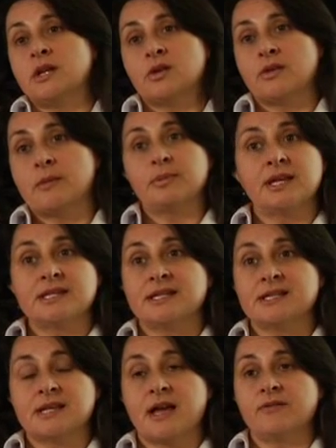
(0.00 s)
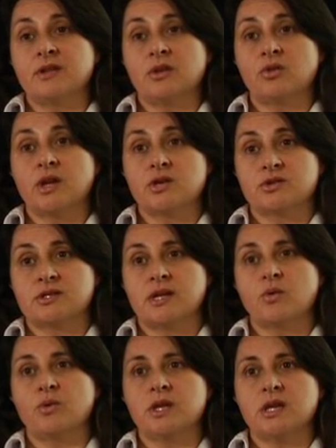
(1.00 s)
you know that place doesn't have the locations
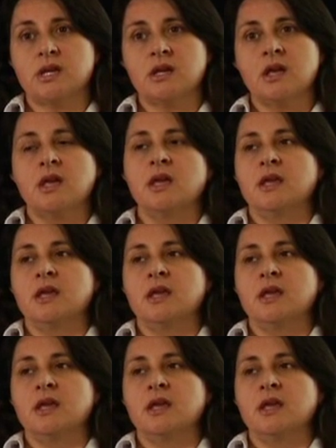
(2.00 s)
that we need